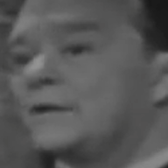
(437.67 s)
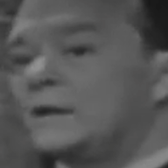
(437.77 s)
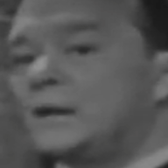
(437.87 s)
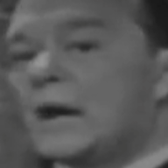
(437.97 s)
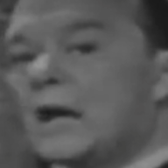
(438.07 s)
that
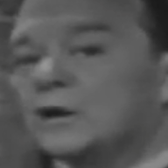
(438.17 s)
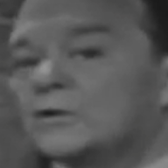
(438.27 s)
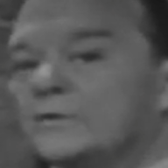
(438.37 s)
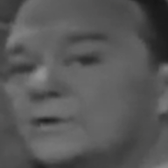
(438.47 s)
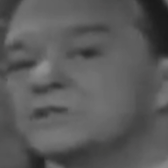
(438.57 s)
the
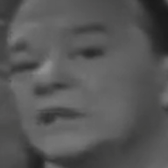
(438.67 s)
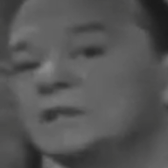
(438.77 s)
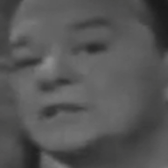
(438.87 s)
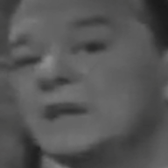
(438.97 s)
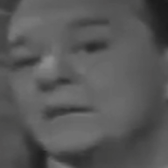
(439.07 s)
hieroglyphic
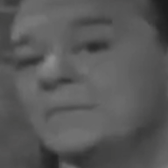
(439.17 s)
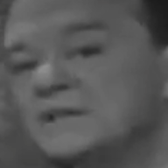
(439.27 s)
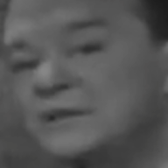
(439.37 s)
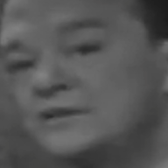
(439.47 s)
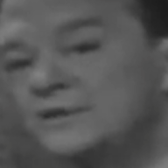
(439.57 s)
said the same
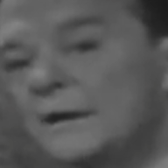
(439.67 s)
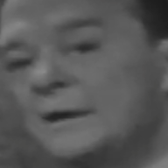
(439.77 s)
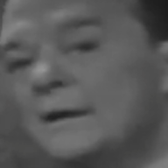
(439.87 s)
message.